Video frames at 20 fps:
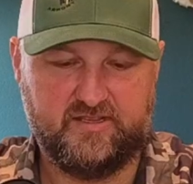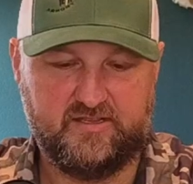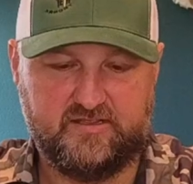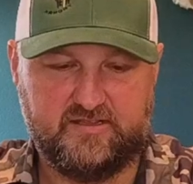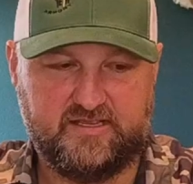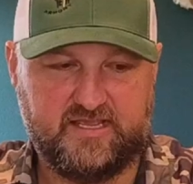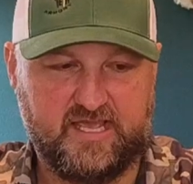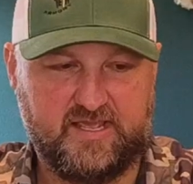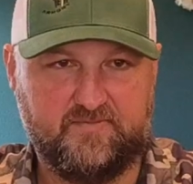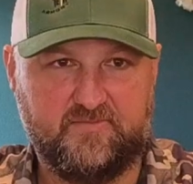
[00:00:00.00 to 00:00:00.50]

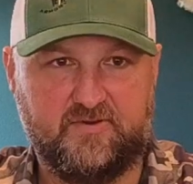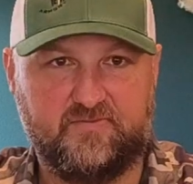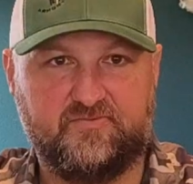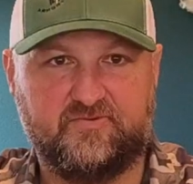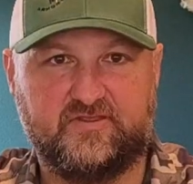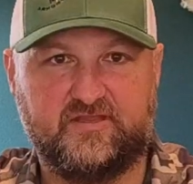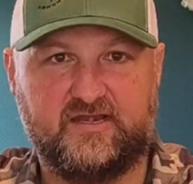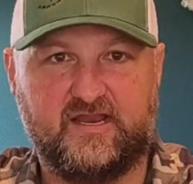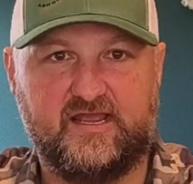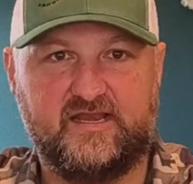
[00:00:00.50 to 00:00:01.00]
We came up
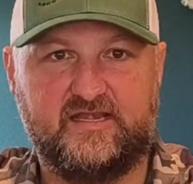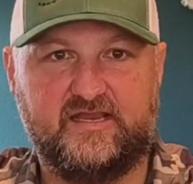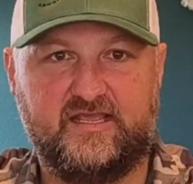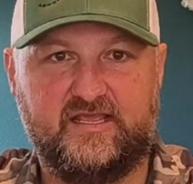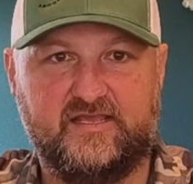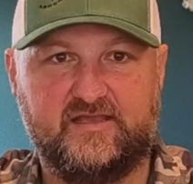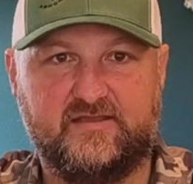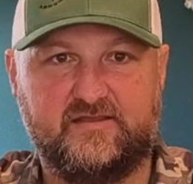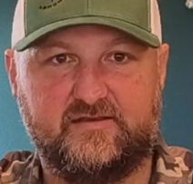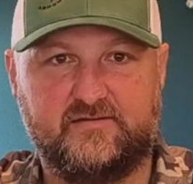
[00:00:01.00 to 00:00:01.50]
with an
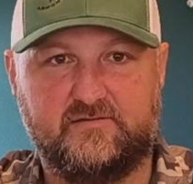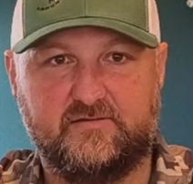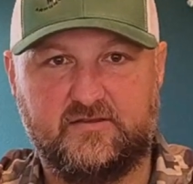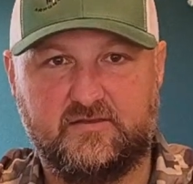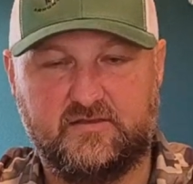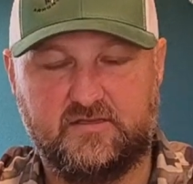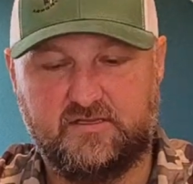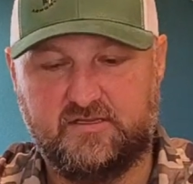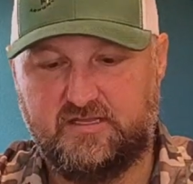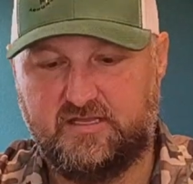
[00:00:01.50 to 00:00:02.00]
idea,
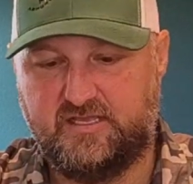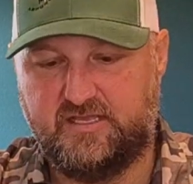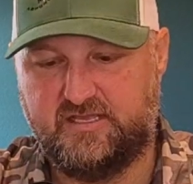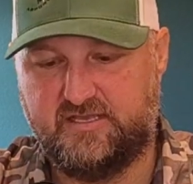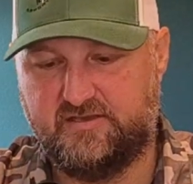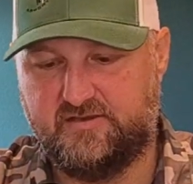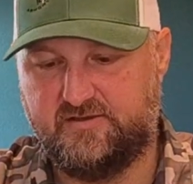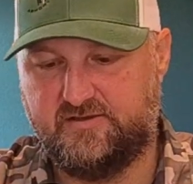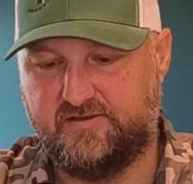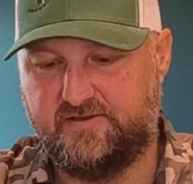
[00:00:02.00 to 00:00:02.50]

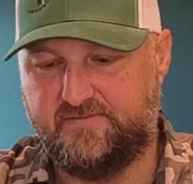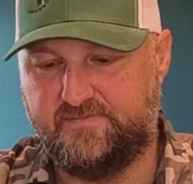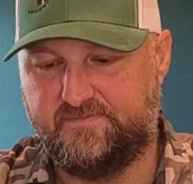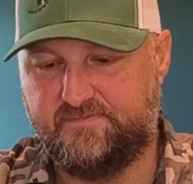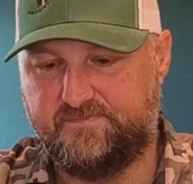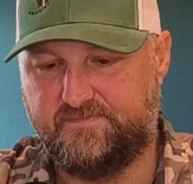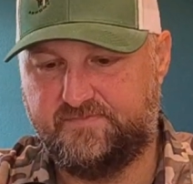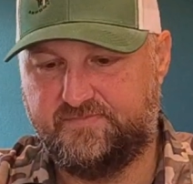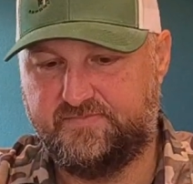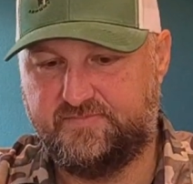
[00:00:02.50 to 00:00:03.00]
and
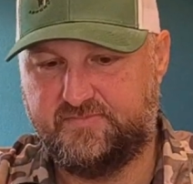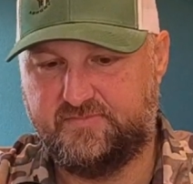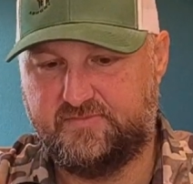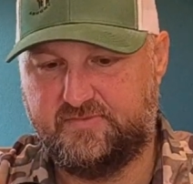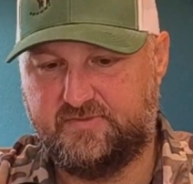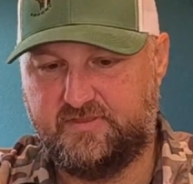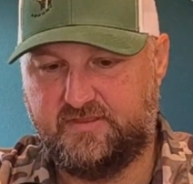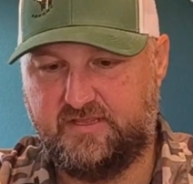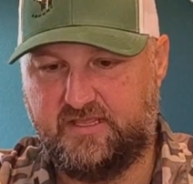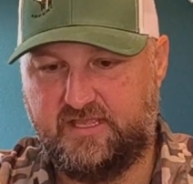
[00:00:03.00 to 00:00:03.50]

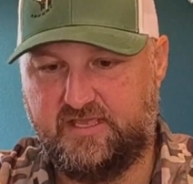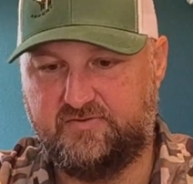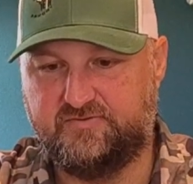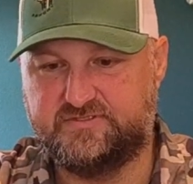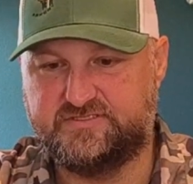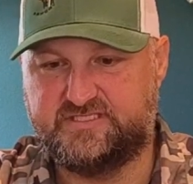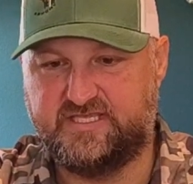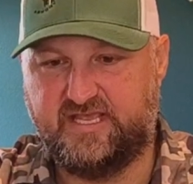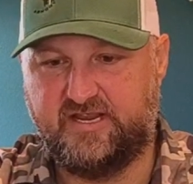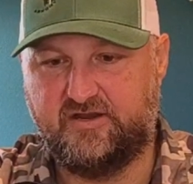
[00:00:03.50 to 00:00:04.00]
it
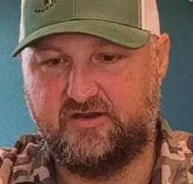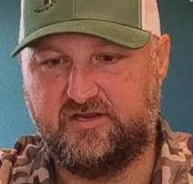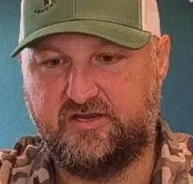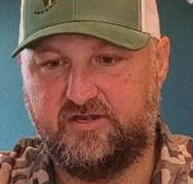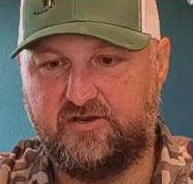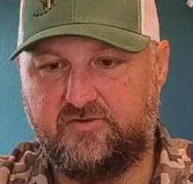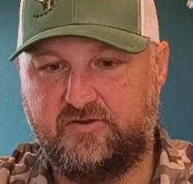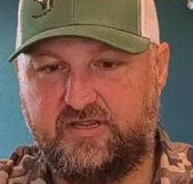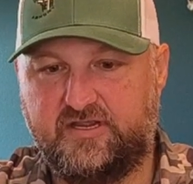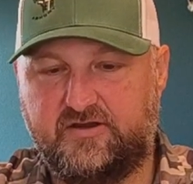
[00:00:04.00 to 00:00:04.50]
was there.
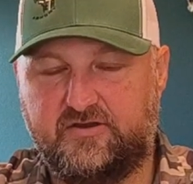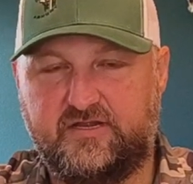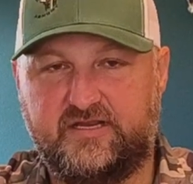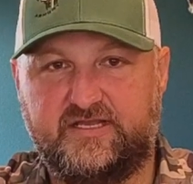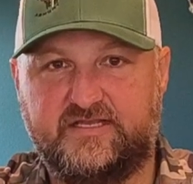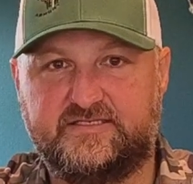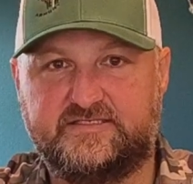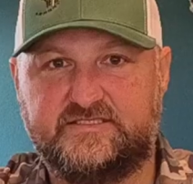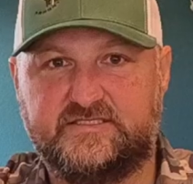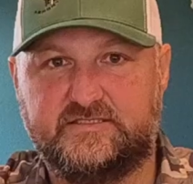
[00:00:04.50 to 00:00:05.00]
Here it
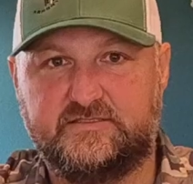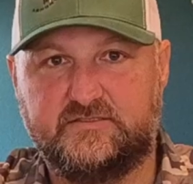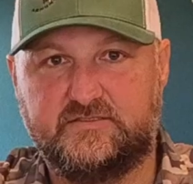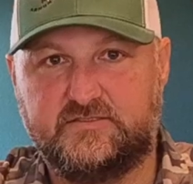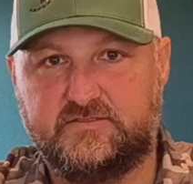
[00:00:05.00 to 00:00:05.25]
is.